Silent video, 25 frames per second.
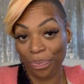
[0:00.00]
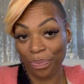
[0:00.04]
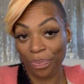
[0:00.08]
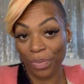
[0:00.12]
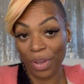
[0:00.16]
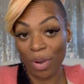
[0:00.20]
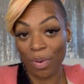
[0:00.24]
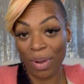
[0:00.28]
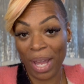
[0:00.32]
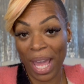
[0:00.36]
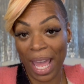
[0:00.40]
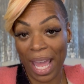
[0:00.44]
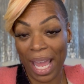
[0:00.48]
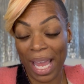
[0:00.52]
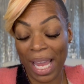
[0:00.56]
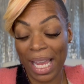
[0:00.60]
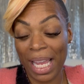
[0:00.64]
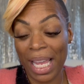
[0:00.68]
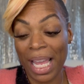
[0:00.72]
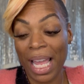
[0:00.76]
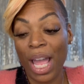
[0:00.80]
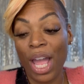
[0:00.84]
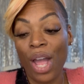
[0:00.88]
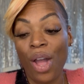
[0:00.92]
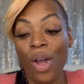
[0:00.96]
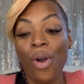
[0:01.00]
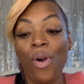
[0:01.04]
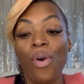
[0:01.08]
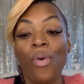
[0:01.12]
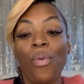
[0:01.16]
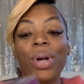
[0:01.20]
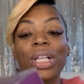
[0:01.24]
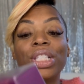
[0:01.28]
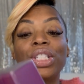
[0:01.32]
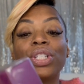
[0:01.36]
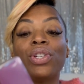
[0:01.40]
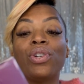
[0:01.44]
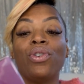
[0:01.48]
okay,
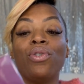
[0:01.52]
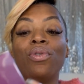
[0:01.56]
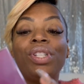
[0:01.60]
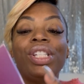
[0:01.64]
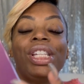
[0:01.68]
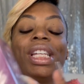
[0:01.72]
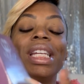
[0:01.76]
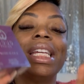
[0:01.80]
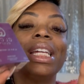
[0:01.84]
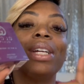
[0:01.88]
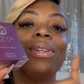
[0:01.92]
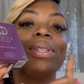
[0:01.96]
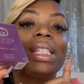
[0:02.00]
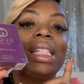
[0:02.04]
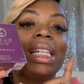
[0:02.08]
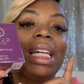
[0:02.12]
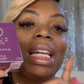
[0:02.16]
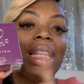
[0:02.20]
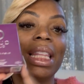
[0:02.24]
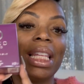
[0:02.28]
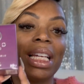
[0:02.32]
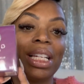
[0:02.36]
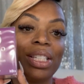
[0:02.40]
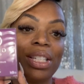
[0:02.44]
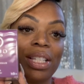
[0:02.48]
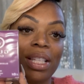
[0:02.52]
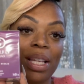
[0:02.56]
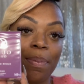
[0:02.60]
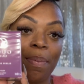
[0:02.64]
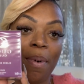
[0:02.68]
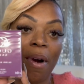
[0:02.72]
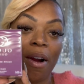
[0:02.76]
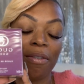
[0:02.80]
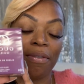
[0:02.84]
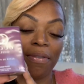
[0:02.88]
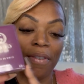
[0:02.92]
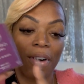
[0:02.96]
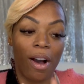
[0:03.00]
was Gucci Guilty Elixir de
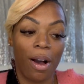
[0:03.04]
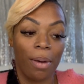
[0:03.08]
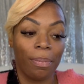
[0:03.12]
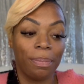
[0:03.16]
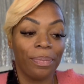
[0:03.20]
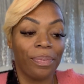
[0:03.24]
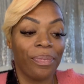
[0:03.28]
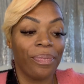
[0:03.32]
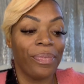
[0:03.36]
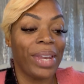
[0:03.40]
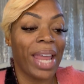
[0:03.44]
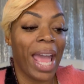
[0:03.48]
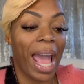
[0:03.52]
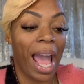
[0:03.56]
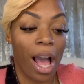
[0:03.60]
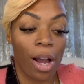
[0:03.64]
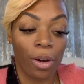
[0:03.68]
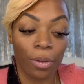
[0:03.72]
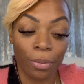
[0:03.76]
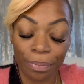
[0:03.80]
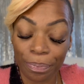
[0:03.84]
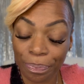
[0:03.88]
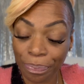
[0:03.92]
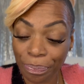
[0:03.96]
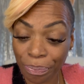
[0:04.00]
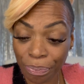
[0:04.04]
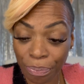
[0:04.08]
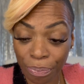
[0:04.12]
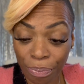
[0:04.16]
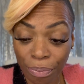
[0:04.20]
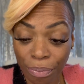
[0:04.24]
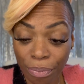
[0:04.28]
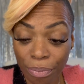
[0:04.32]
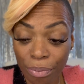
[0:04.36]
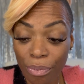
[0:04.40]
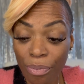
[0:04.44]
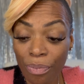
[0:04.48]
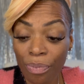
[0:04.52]
Parfum. Now,
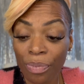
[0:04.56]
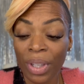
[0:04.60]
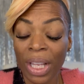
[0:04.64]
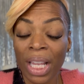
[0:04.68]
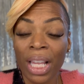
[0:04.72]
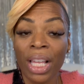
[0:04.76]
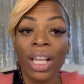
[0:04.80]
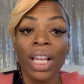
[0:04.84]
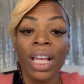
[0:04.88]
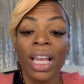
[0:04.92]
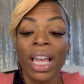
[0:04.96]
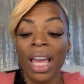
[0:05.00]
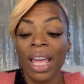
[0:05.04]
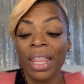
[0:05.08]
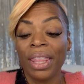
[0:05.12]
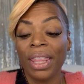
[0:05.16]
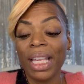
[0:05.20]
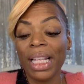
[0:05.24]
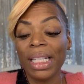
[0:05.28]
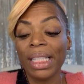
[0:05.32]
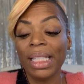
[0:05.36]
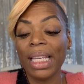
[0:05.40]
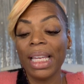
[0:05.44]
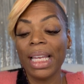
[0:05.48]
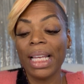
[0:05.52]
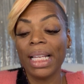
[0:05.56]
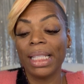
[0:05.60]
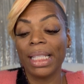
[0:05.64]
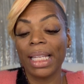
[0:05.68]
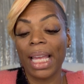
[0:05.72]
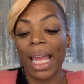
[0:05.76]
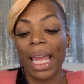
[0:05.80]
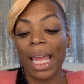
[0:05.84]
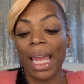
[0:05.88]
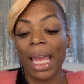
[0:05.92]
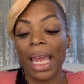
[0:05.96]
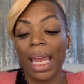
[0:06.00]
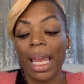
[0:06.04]
this is
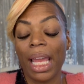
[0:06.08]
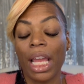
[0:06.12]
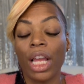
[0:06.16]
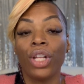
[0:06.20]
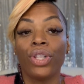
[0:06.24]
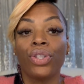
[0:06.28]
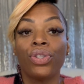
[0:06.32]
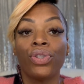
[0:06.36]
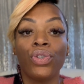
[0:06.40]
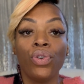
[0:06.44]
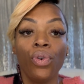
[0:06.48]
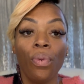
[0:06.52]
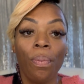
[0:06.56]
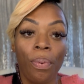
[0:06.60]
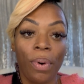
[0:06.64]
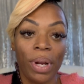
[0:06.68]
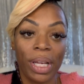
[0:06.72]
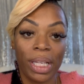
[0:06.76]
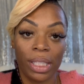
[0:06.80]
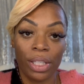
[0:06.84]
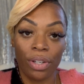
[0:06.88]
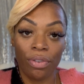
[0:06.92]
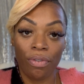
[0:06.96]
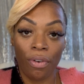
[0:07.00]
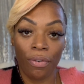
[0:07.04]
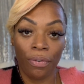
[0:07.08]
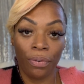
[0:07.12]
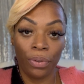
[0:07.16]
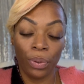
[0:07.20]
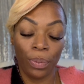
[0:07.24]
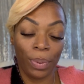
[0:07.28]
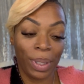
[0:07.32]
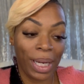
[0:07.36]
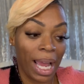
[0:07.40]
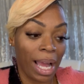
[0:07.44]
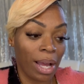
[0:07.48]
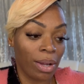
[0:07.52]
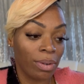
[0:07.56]
a 2.0
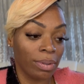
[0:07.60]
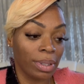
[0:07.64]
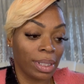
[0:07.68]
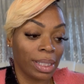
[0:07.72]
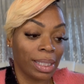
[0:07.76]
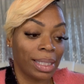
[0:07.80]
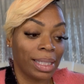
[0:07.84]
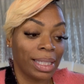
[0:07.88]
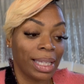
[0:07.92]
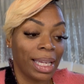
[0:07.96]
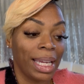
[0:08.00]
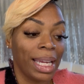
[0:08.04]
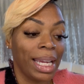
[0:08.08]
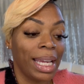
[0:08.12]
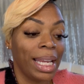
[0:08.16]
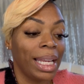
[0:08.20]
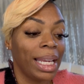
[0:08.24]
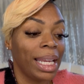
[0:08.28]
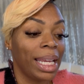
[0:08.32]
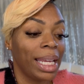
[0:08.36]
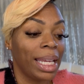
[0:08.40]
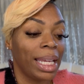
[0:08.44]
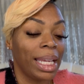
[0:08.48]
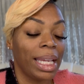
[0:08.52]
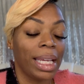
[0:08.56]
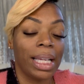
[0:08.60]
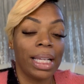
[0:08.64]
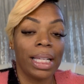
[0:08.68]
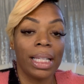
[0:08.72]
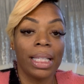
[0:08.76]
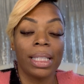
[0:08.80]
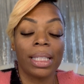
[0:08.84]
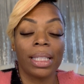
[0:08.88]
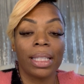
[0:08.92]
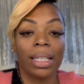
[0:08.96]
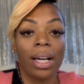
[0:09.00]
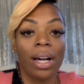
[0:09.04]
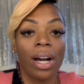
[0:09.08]
fluid ounce. It
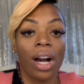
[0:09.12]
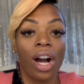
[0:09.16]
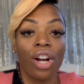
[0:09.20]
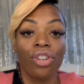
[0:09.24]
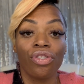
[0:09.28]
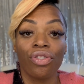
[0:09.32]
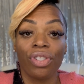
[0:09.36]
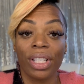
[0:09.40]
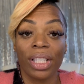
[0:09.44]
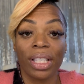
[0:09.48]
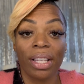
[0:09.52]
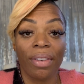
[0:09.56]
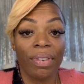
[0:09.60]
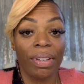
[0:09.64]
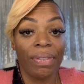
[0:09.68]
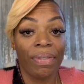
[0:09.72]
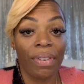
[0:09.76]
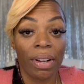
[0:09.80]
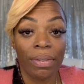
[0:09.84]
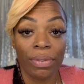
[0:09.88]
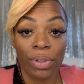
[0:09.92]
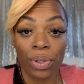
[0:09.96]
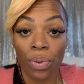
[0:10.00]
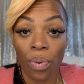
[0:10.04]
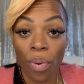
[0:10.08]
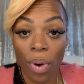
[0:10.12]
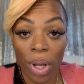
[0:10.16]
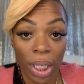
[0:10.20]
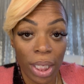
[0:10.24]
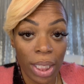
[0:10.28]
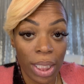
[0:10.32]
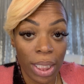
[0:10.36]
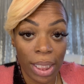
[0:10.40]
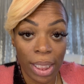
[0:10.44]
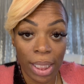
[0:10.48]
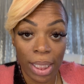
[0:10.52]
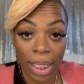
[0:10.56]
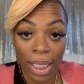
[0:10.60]
is
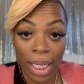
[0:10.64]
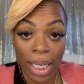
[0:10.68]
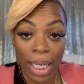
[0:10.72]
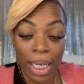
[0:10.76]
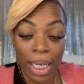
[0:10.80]
$175.